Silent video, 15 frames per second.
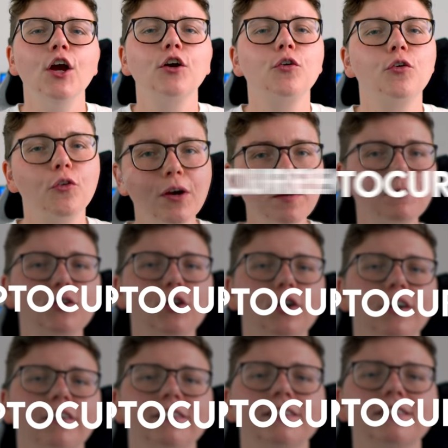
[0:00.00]

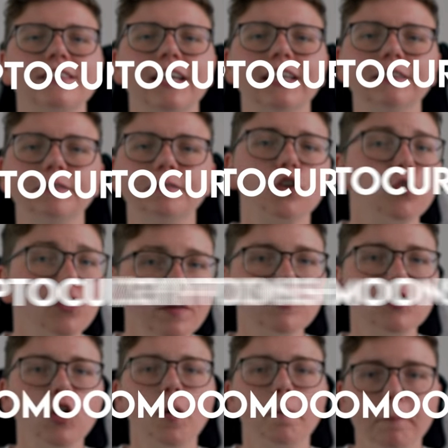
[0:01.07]
Cryptocurrency,
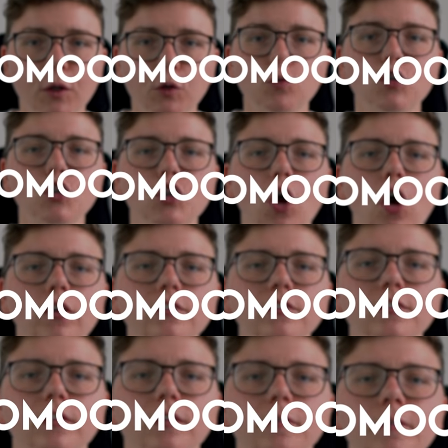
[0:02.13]
Crypto Moonshots,